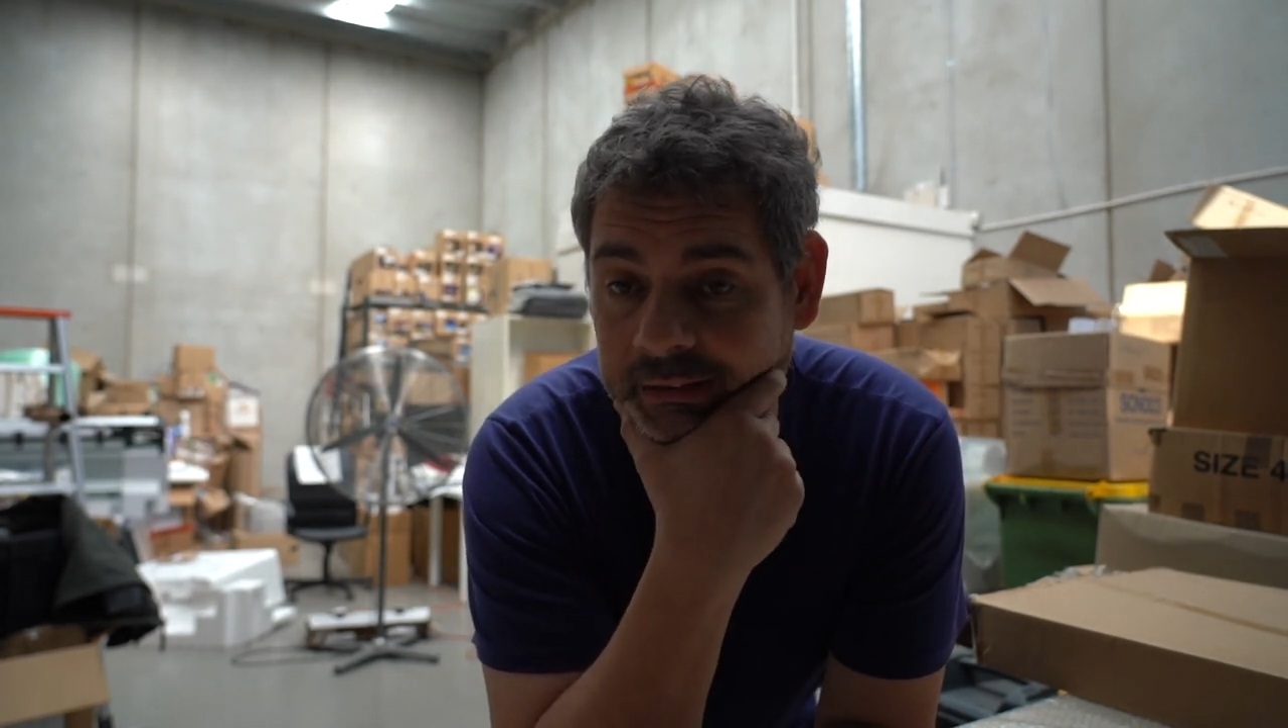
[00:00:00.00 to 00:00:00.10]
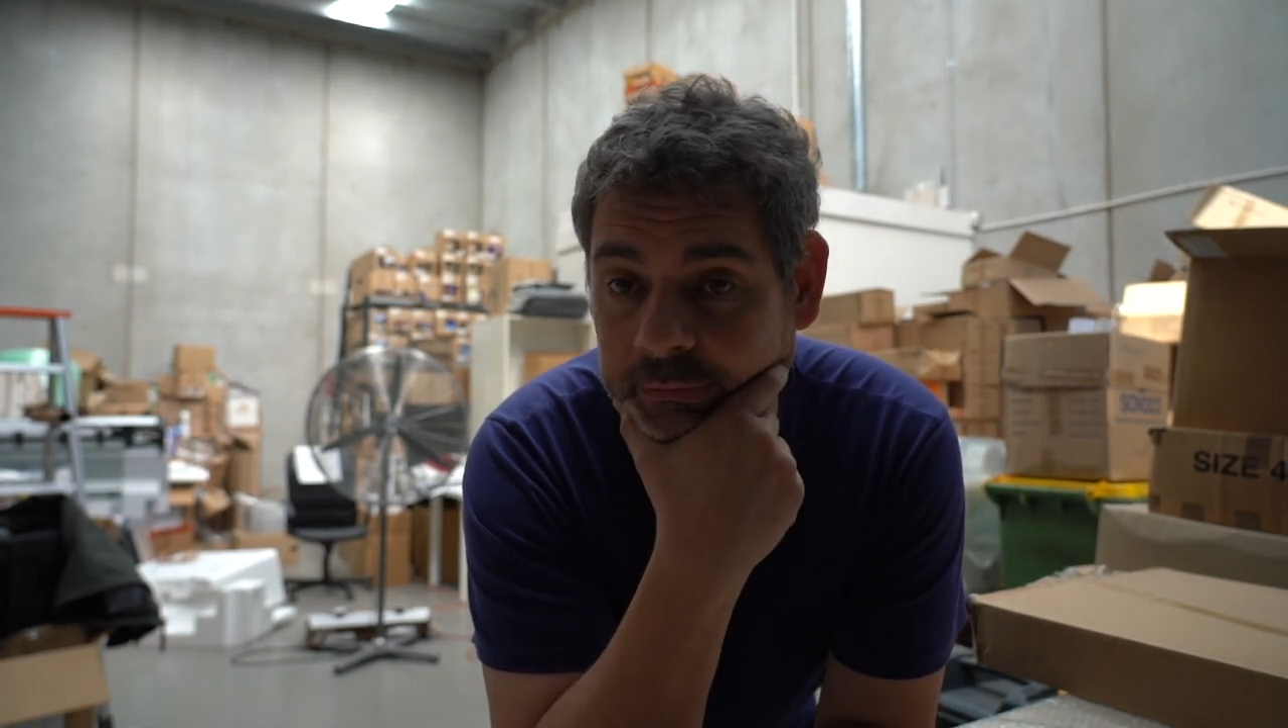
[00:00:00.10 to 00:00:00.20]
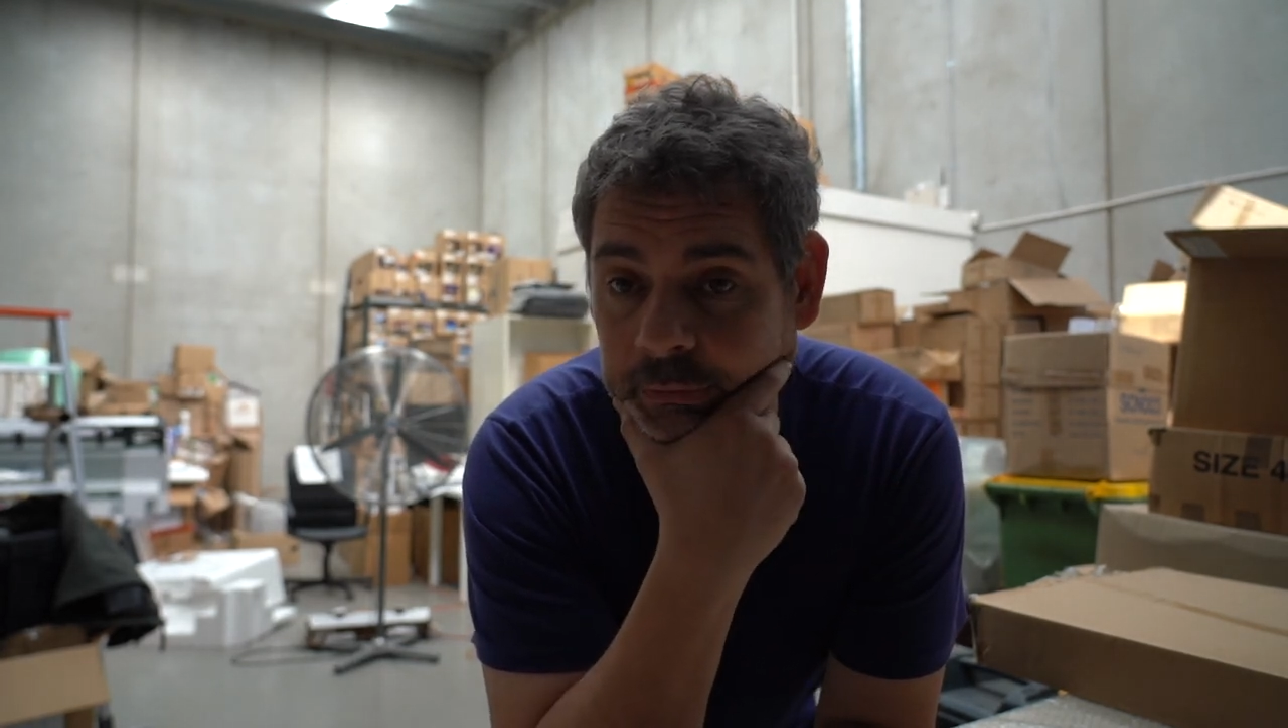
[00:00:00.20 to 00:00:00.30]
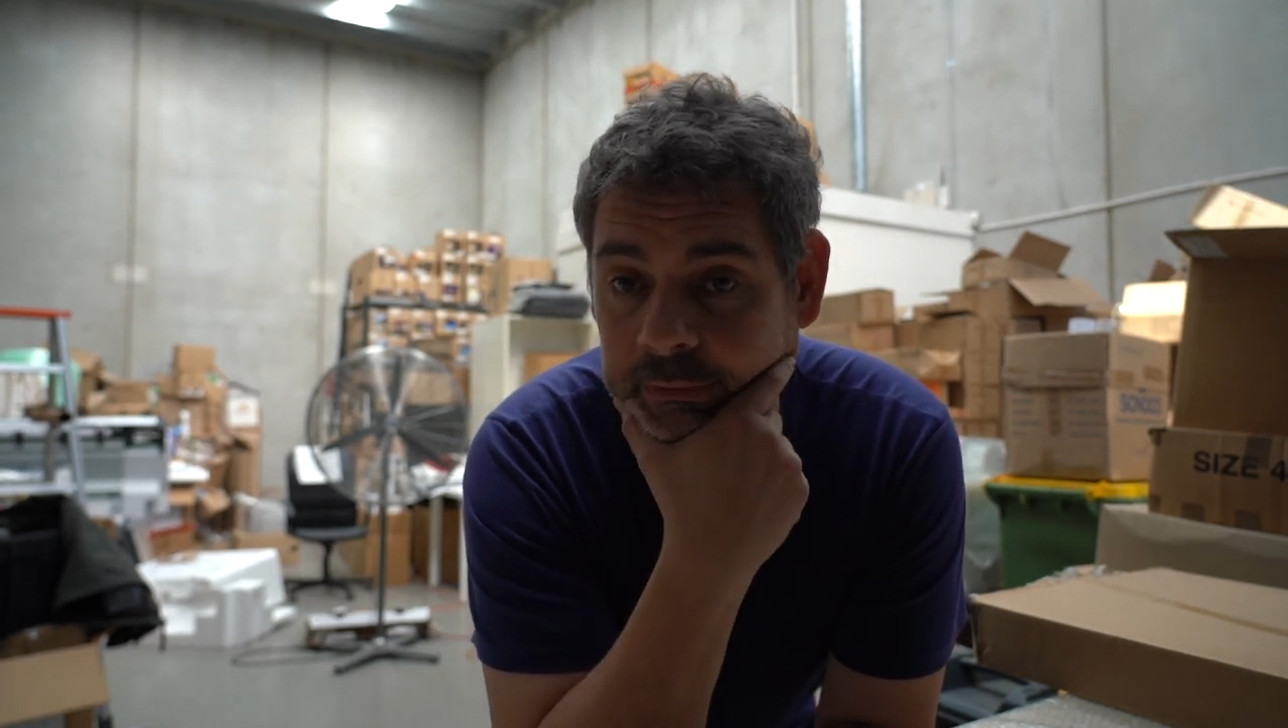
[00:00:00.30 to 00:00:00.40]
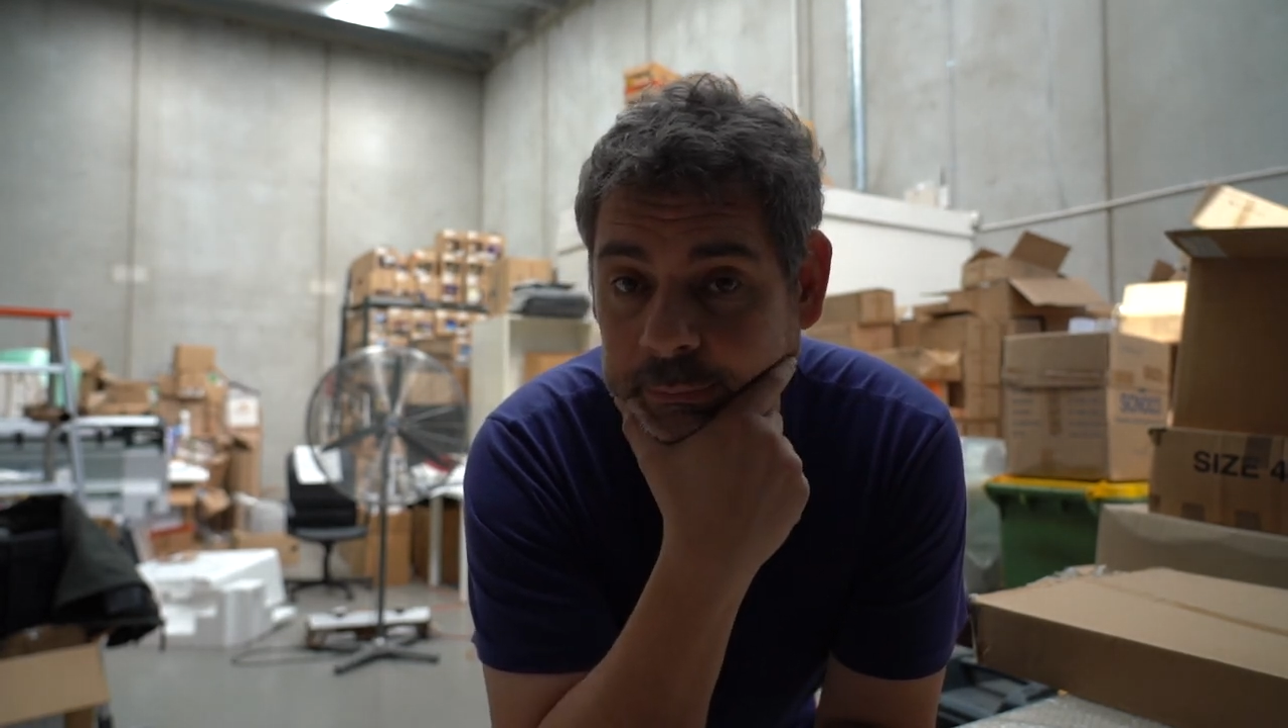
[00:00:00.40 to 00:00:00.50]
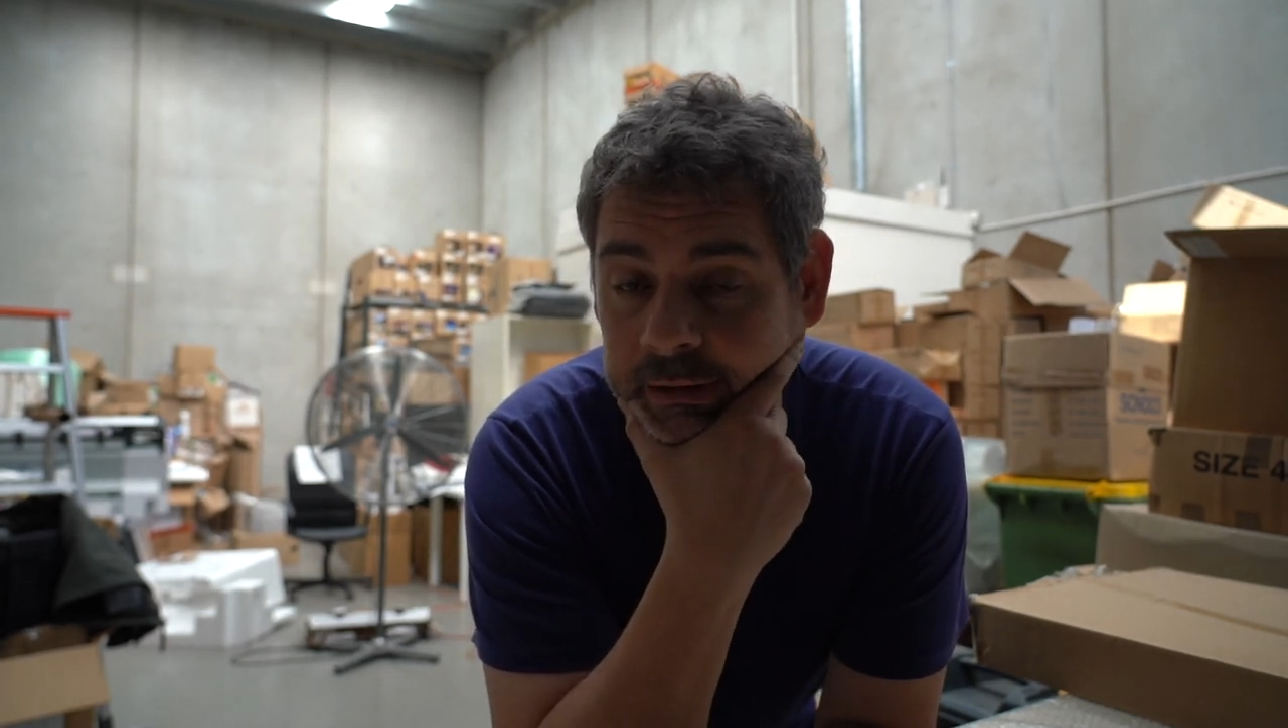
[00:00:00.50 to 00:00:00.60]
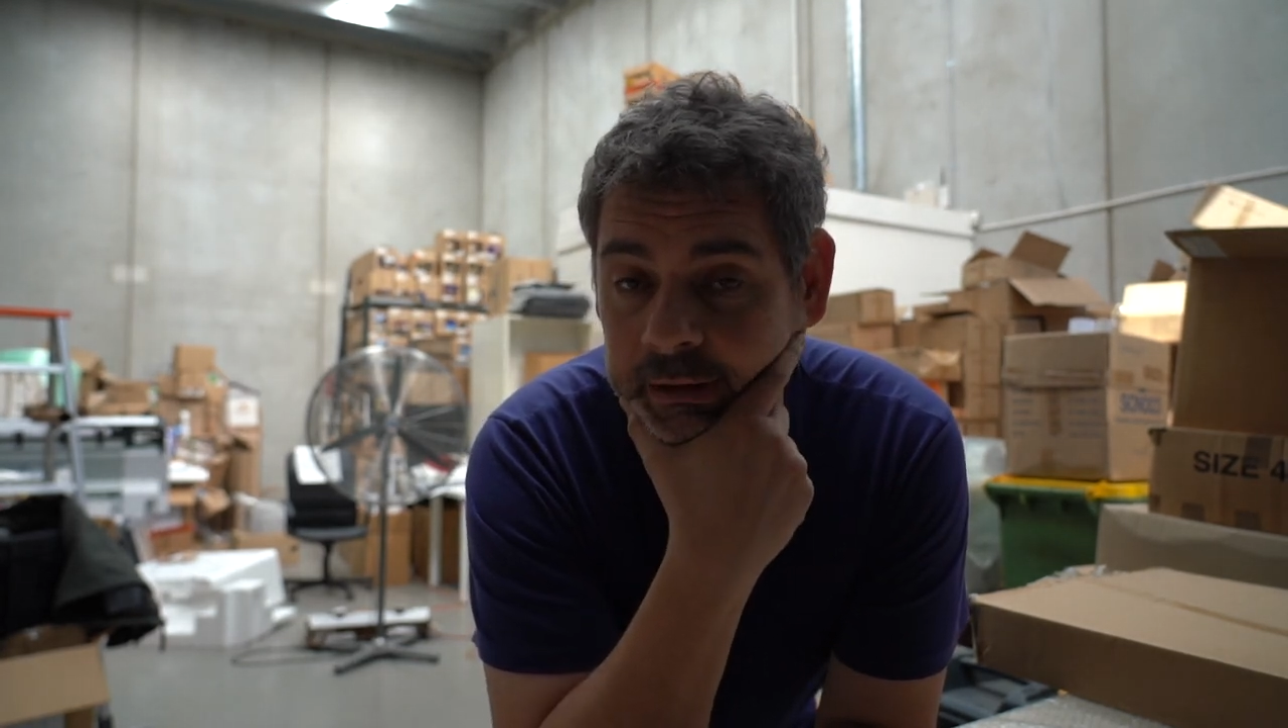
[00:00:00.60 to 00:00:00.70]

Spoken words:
That's why I've been